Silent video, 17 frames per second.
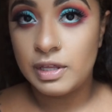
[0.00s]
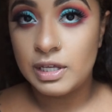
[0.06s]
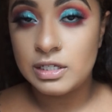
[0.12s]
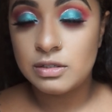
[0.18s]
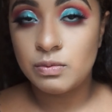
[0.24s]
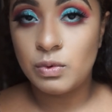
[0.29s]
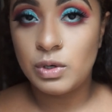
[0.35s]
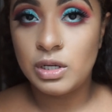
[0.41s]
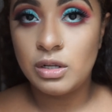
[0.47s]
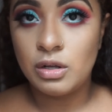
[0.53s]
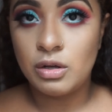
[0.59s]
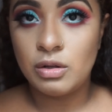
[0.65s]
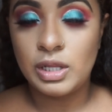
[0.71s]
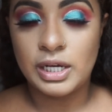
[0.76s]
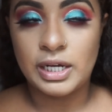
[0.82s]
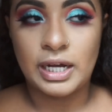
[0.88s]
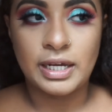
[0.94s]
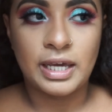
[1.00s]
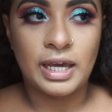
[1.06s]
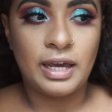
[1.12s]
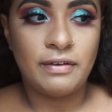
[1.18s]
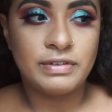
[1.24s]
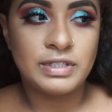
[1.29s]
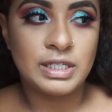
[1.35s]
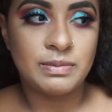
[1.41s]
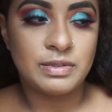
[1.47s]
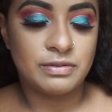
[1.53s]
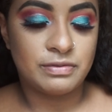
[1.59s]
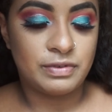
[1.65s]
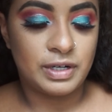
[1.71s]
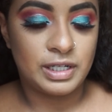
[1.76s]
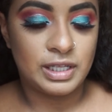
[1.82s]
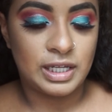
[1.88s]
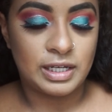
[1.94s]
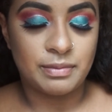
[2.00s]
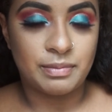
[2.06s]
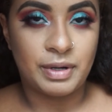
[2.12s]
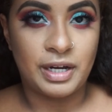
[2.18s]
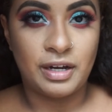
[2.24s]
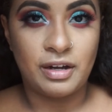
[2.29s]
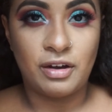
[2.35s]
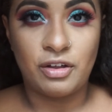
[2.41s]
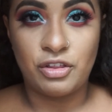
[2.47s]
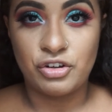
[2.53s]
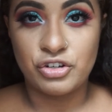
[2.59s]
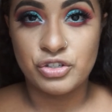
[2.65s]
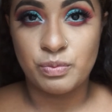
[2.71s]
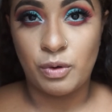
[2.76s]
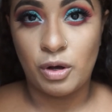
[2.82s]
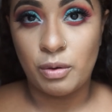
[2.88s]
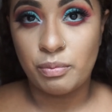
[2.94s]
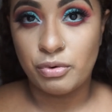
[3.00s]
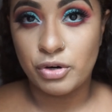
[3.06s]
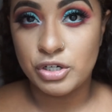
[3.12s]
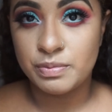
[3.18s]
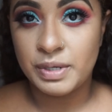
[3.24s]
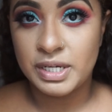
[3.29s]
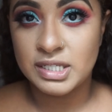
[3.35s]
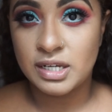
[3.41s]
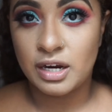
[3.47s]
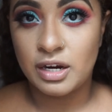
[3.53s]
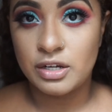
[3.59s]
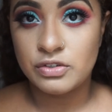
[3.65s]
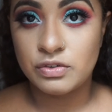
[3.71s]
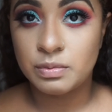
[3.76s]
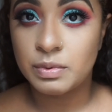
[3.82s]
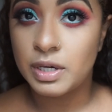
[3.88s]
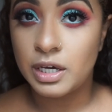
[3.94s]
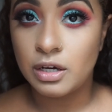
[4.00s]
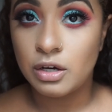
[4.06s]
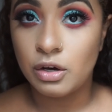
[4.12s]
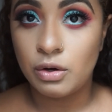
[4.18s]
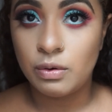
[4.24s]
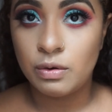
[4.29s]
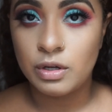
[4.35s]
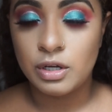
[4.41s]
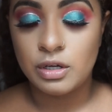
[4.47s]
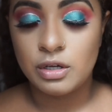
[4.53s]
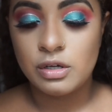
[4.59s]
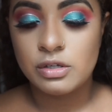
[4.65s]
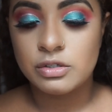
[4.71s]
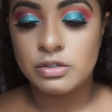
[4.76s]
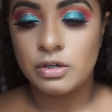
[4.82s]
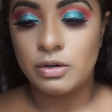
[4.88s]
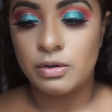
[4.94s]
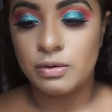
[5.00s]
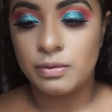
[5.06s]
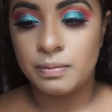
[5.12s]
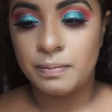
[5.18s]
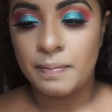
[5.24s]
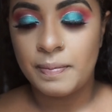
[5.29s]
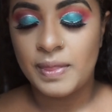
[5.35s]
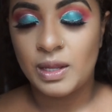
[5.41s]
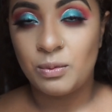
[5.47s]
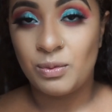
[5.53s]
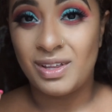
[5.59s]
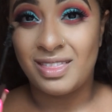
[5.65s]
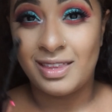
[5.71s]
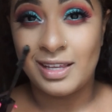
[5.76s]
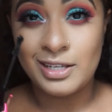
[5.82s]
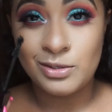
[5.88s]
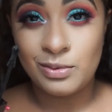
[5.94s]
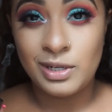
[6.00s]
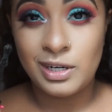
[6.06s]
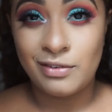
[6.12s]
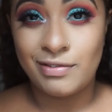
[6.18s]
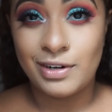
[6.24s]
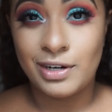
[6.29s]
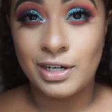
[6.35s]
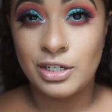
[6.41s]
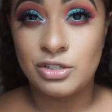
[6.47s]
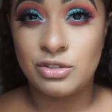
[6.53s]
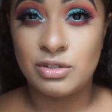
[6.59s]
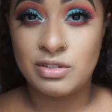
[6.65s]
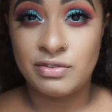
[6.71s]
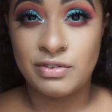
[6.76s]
this one though, like I can't seem to find like my other small brush mascaras from Kiko. So with this one, if you're going to do this